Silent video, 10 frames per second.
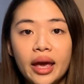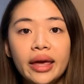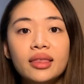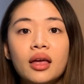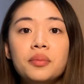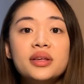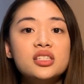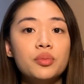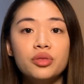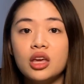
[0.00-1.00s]
It can be
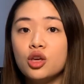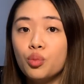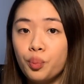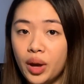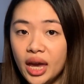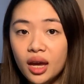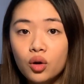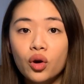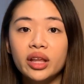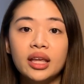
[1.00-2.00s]
something you make
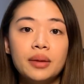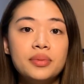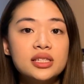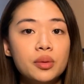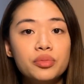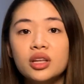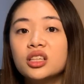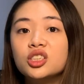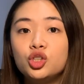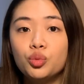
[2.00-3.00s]
or it can be something
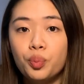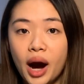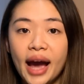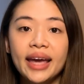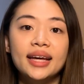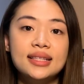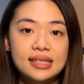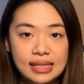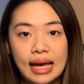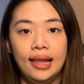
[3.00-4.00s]
that you buy and
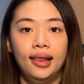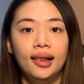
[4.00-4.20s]
sell.